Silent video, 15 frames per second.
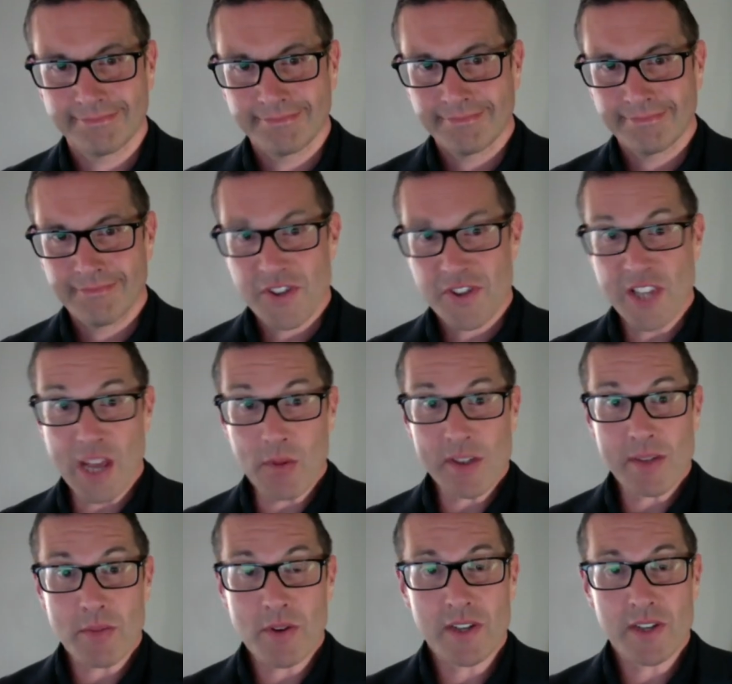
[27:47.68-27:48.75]
So that was the
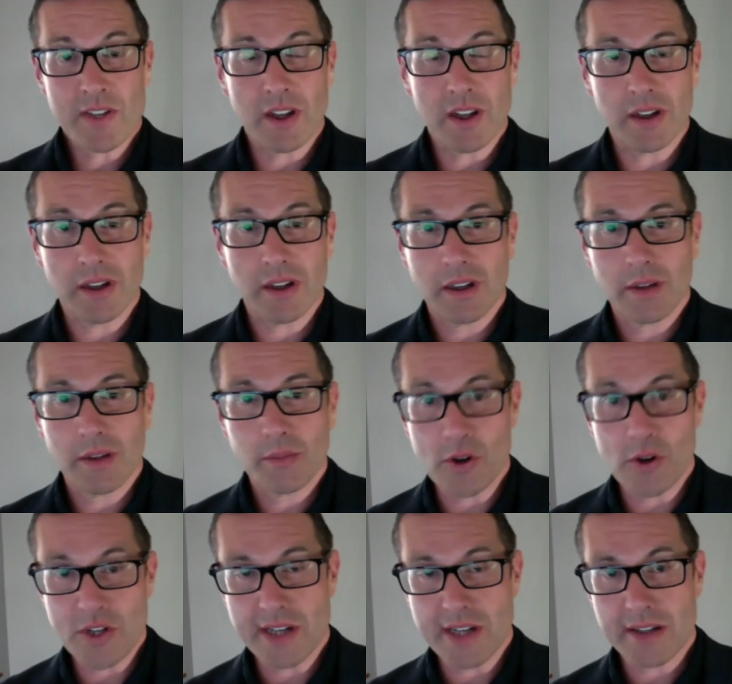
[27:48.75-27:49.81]
Move to Learn
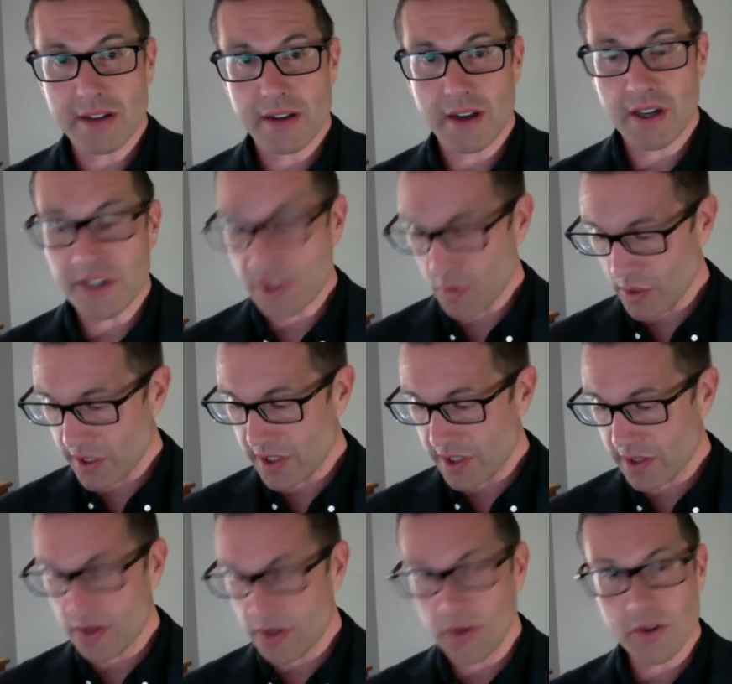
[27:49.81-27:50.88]
project. I just wanted
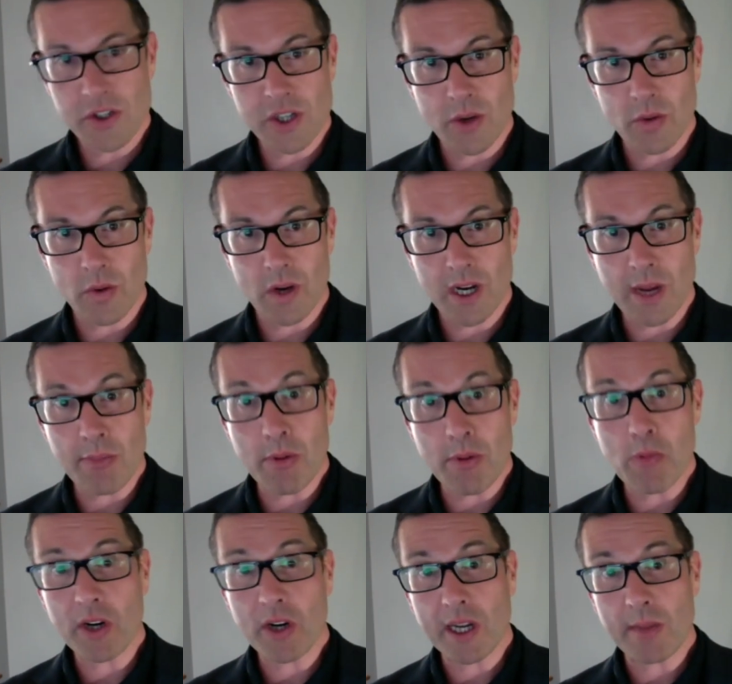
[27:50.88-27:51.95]
to show a couple more
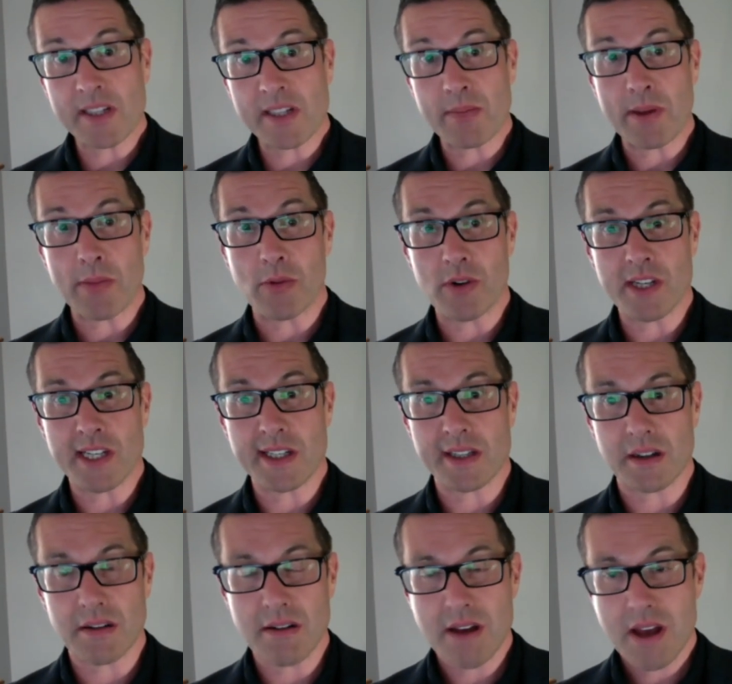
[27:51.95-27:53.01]
clips in a bit more
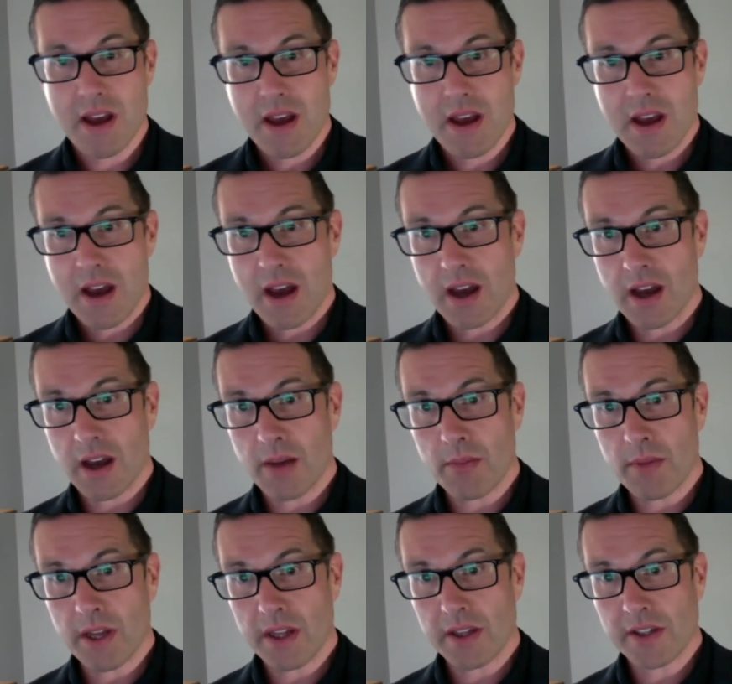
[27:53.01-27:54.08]
detail.
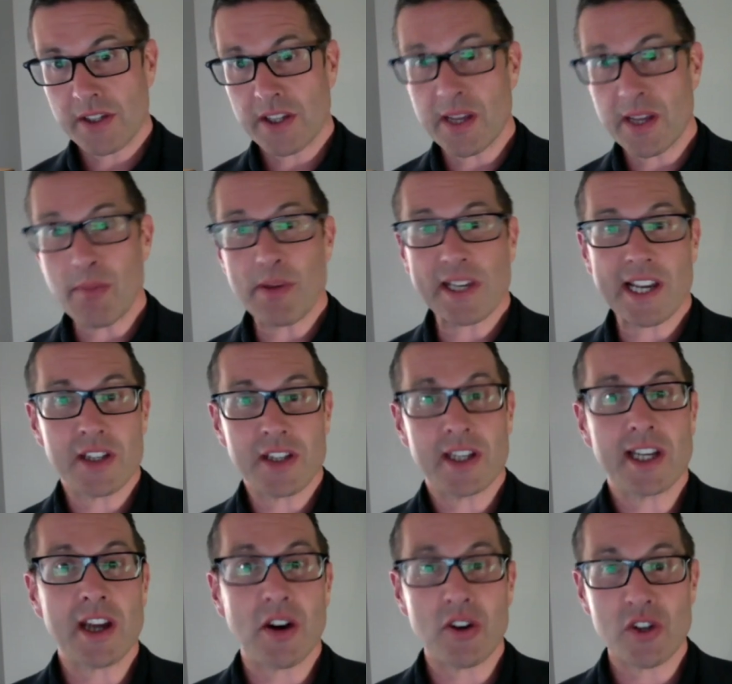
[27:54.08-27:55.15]
So the implication
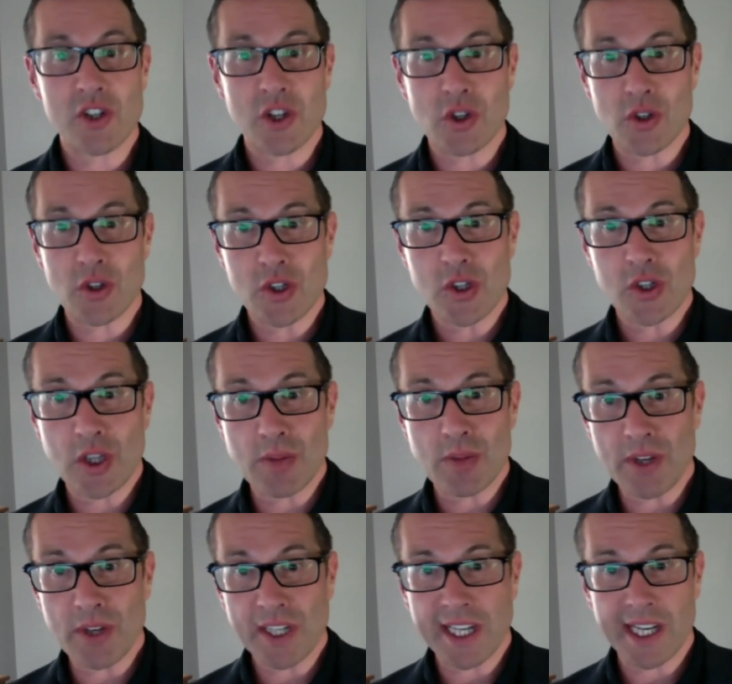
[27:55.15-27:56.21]
encouraged children to
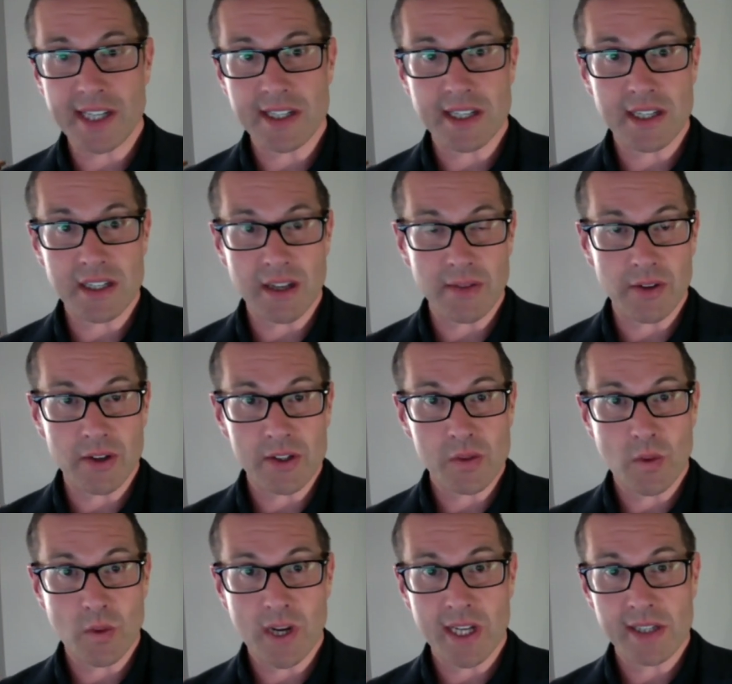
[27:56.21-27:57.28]
communicate in diverse
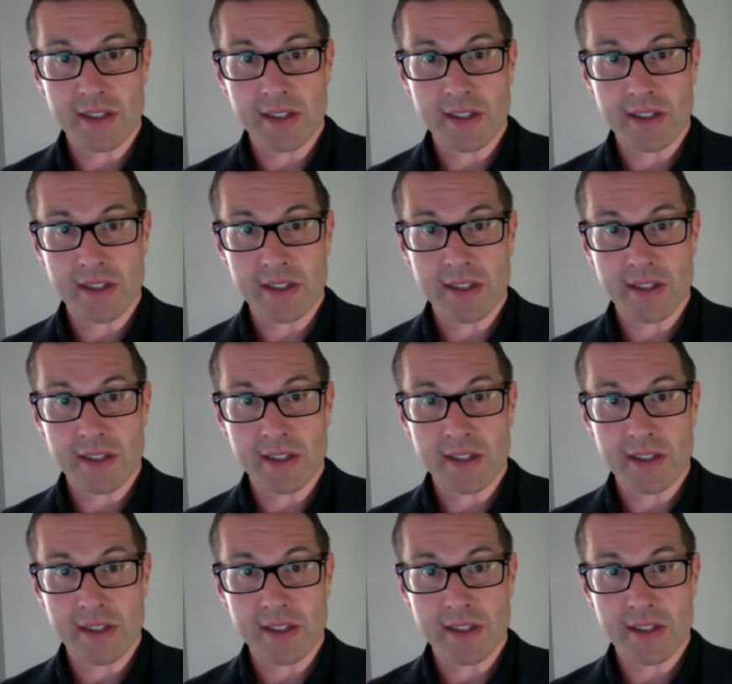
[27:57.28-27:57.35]
ways.